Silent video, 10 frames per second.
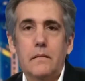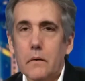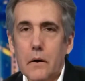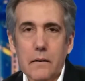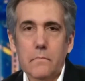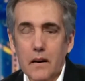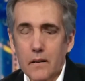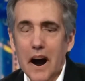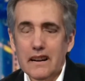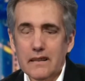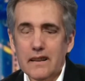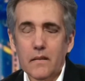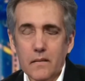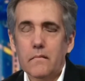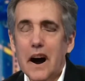you have no idea what
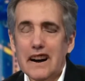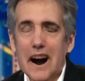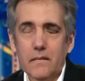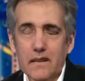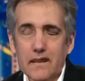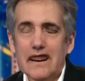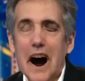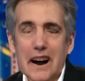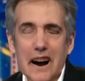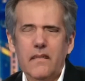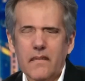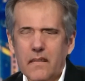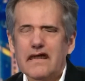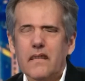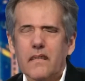my life is like after
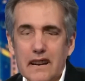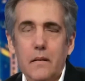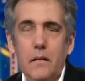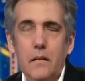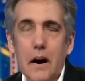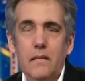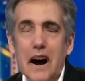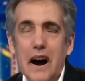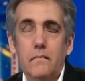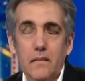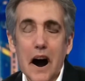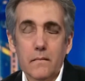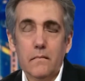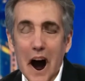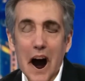hearing Trump say
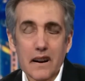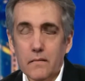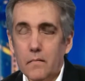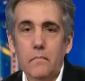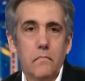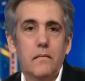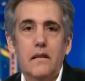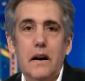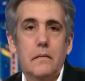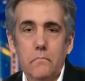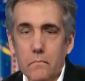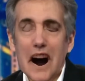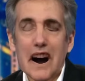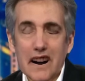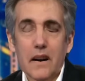bloodbath. My
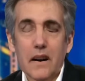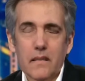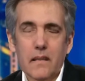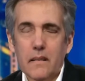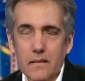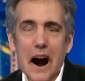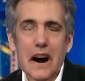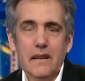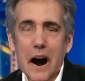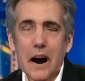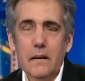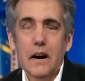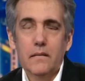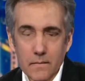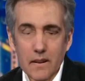counselor says I'm
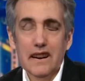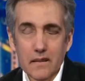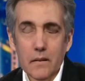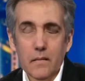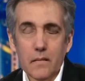unfixable.